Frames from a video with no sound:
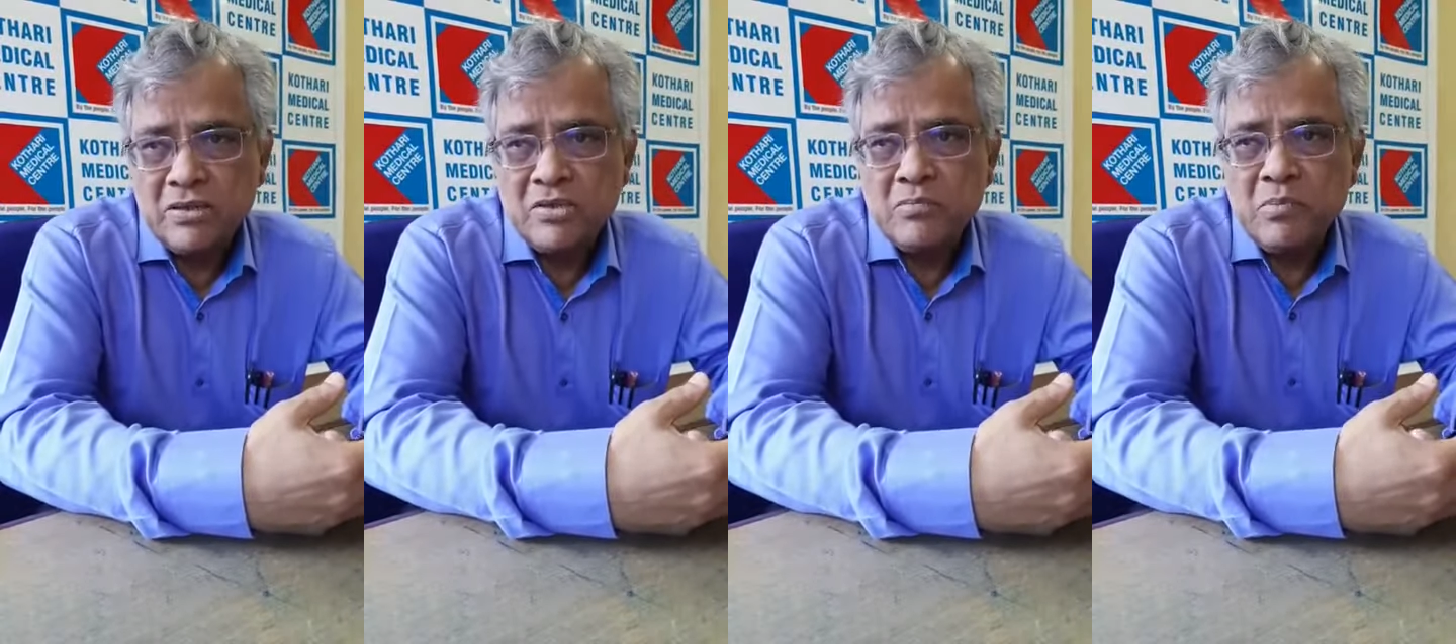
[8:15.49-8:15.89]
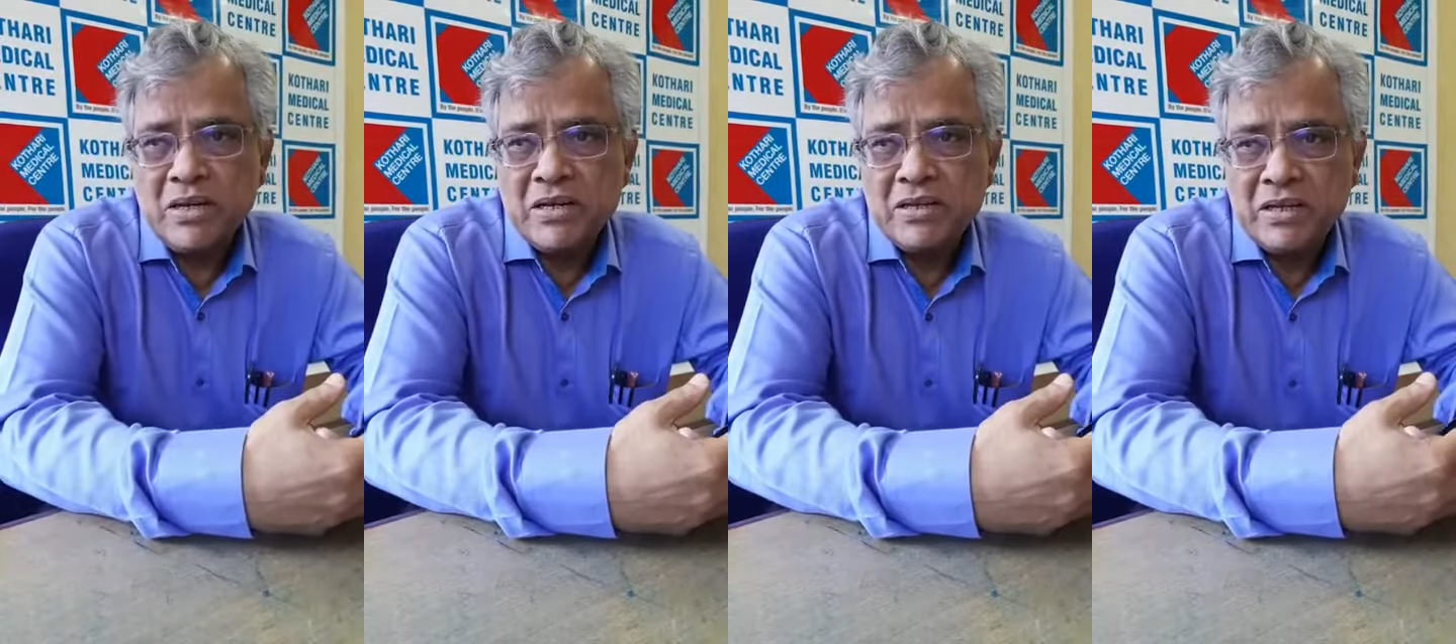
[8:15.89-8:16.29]
to
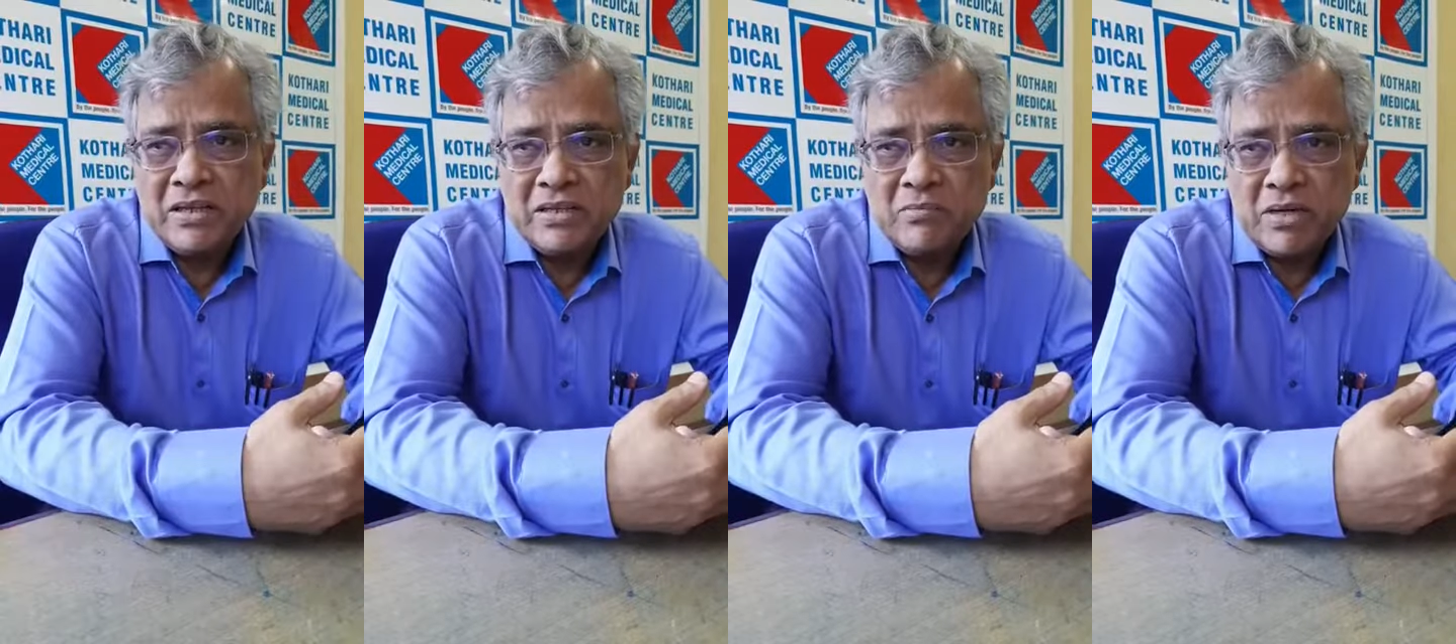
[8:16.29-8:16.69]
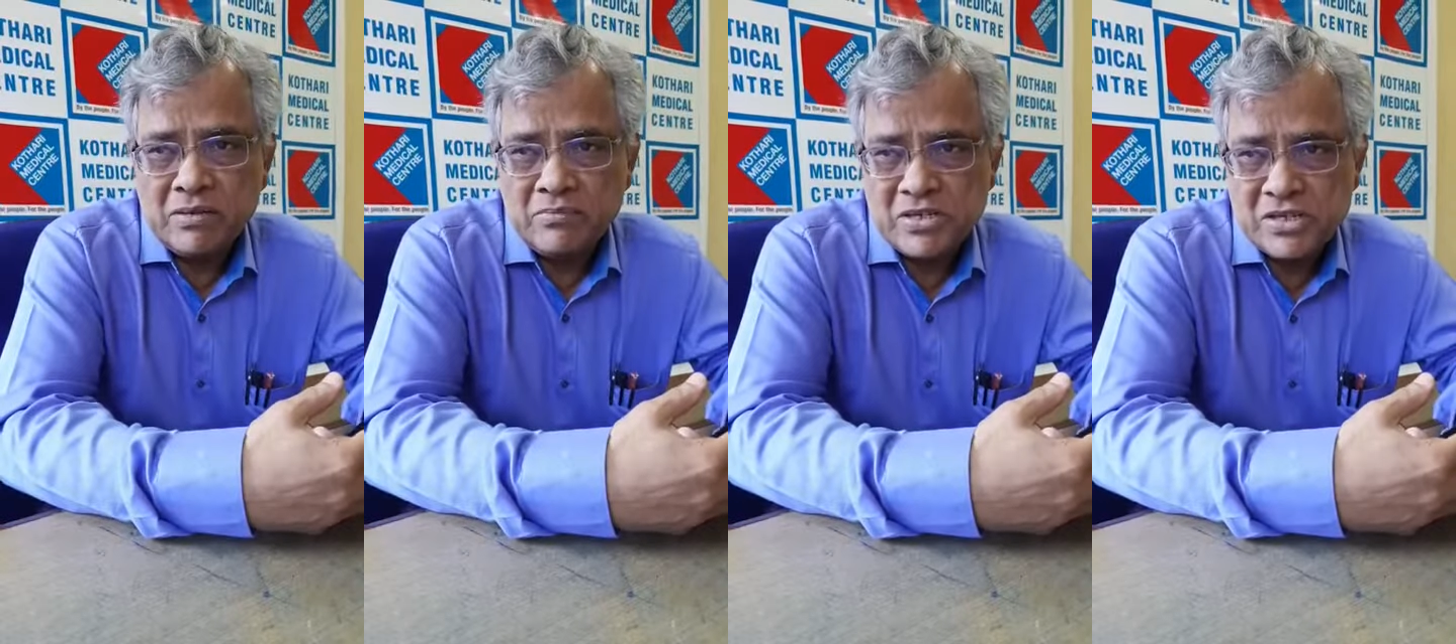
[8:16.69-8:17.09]
maintain the
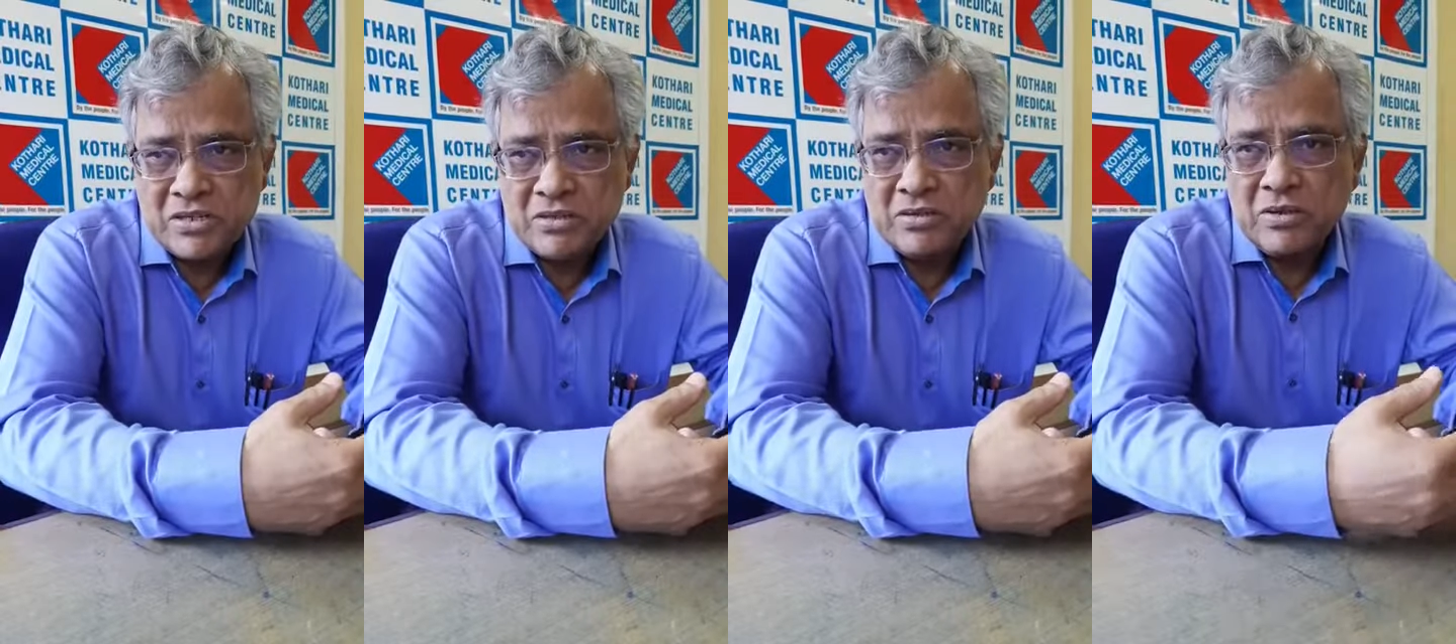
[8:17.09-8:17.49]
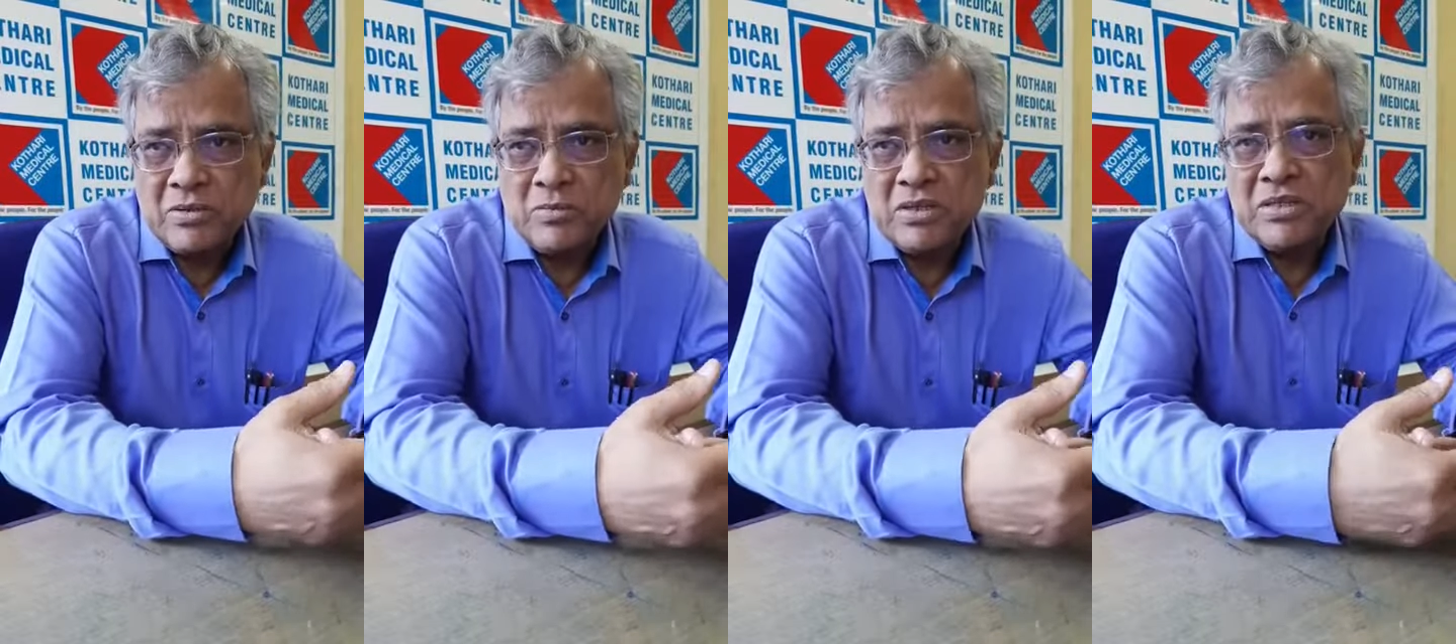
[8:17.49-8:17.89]
blood pressure
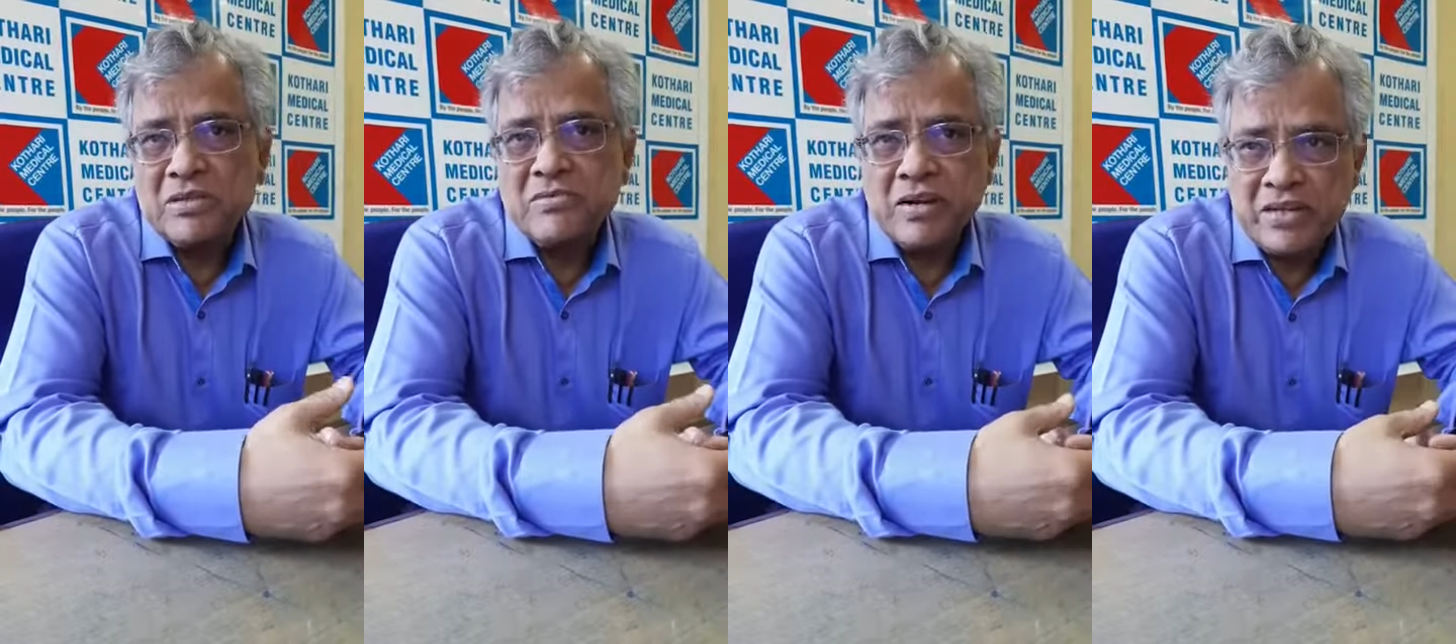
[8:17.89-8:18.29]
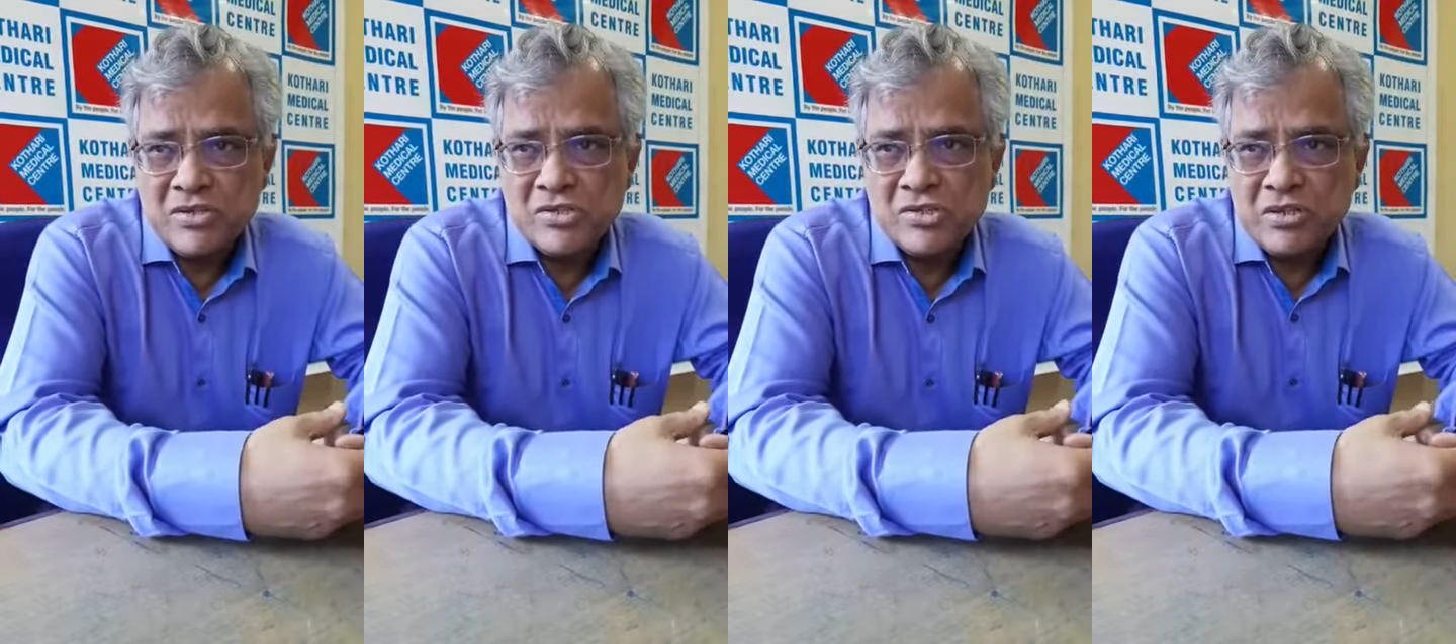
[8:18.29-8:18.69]
within
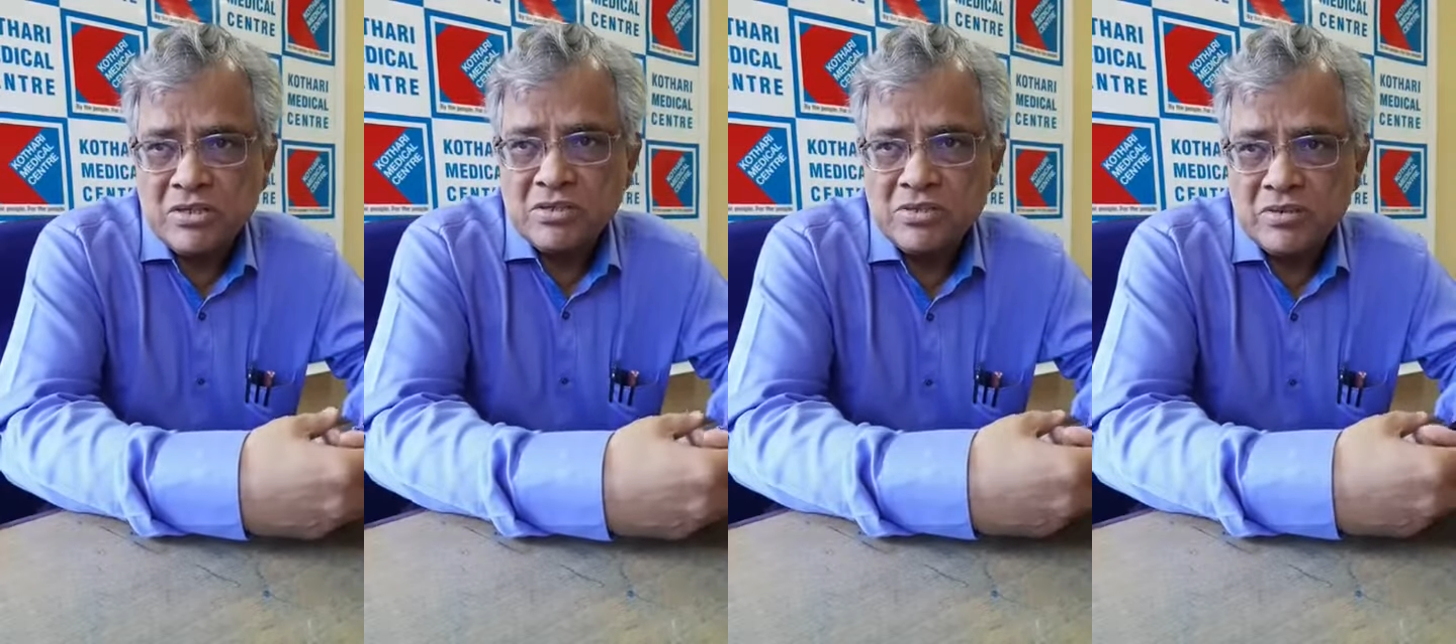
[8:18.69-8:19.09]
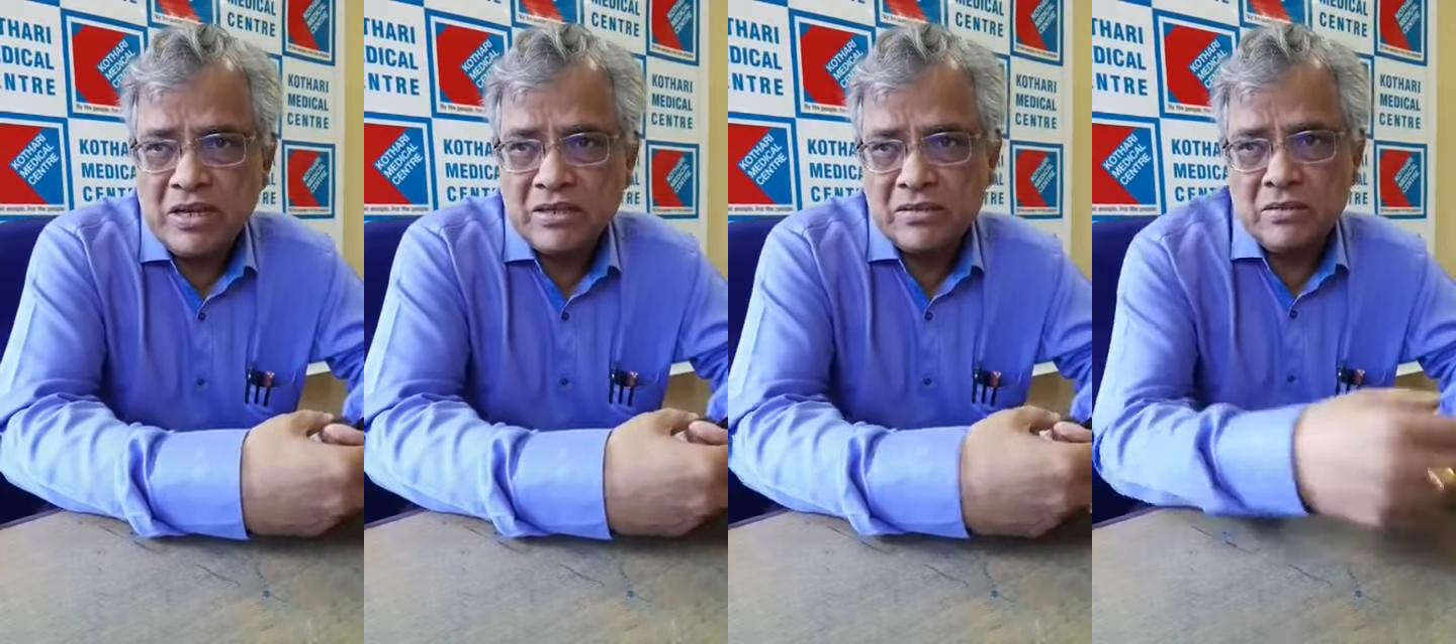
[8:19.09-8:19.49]
range, so
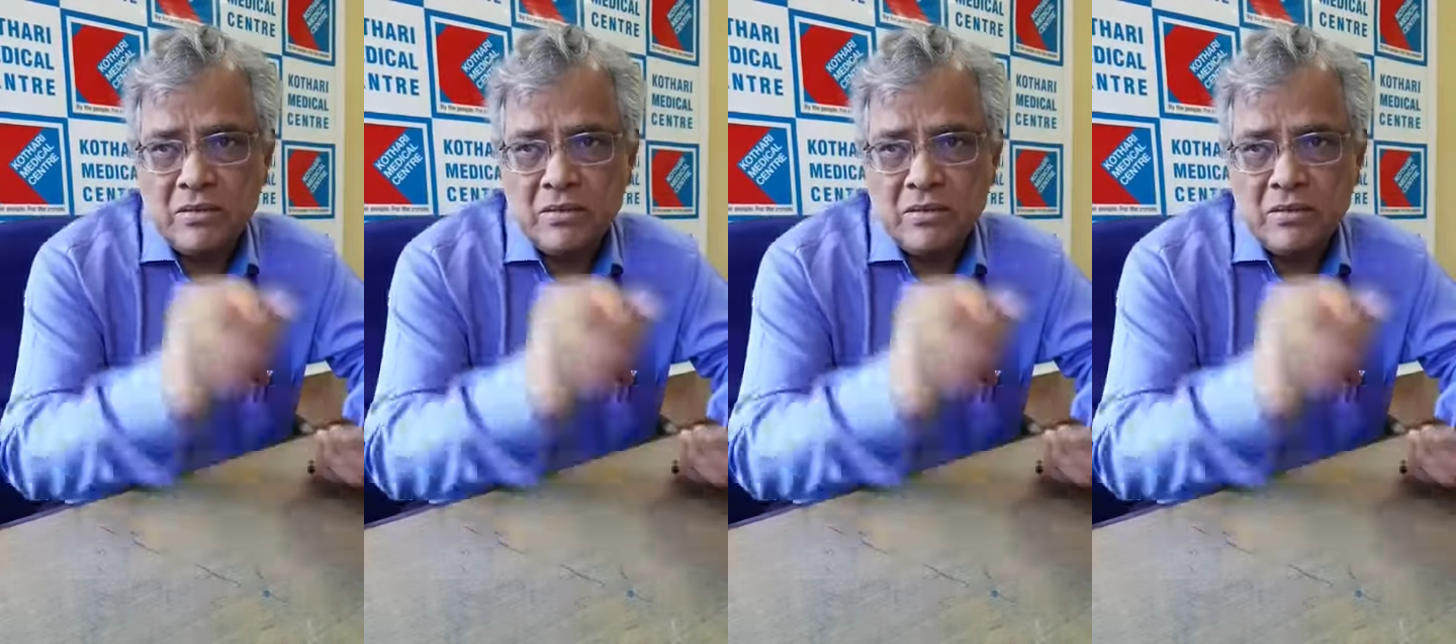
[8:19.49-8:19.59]
that